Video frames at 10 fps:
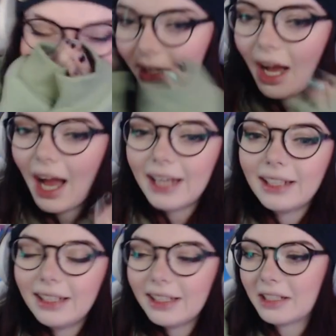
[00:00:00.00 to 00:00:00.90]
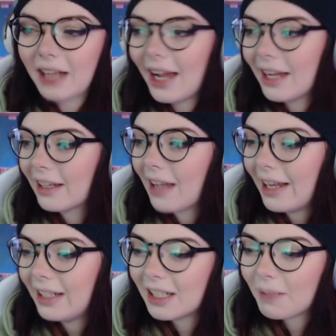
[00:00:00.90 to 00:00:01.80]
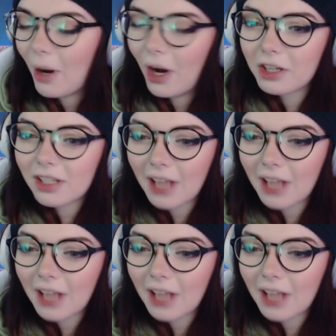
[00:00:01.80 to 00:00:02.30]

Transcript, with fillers: I need I I need to pause.